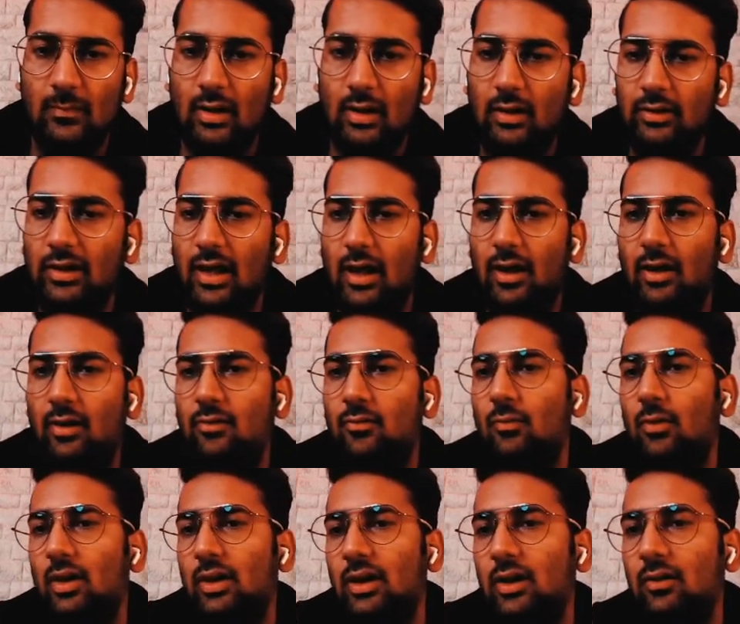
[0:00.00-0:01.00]
Yeah, it's
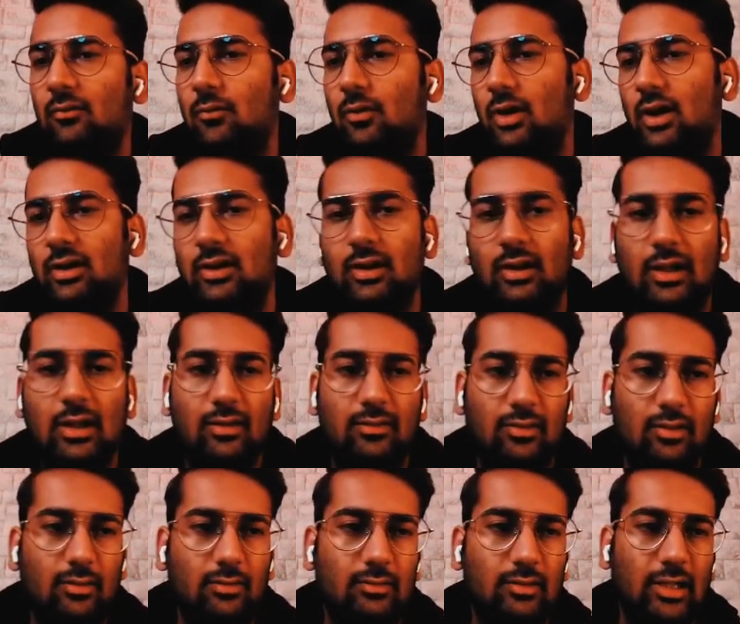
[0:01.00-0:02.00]
working for other
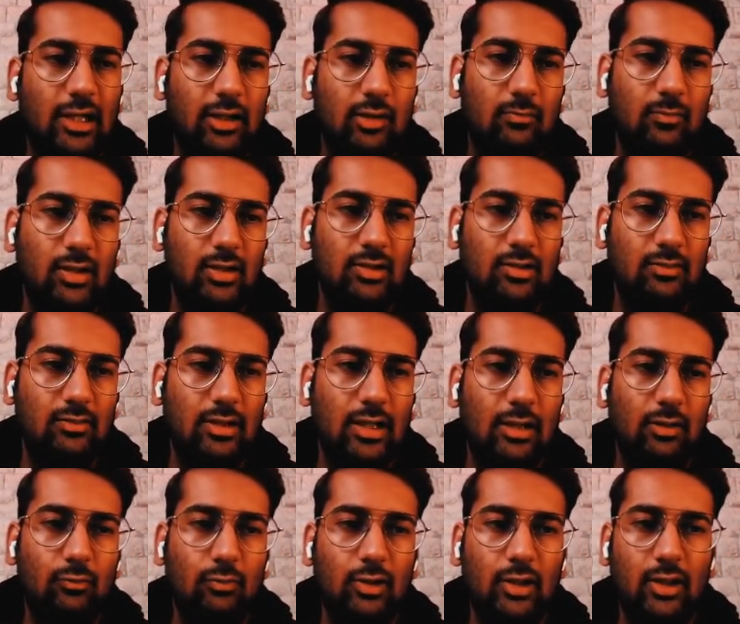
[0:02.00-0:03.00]
cases. Let me just
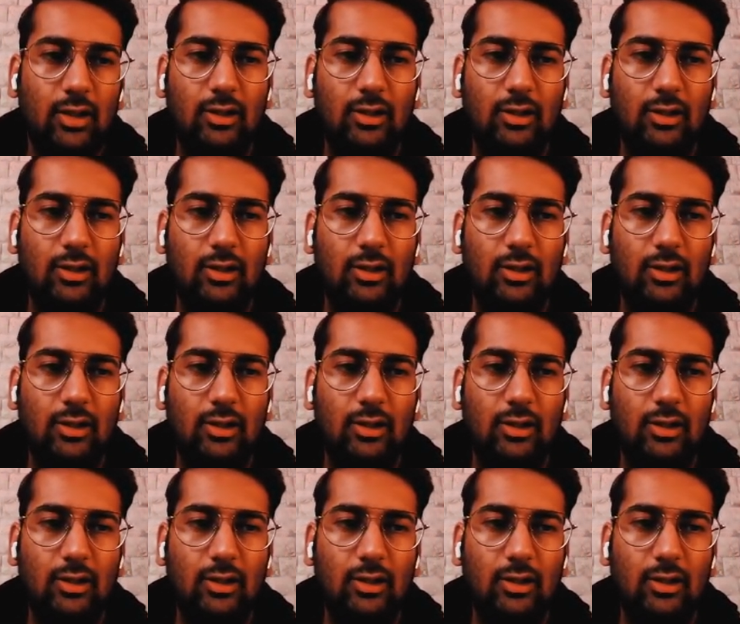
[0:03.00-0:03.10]
calculate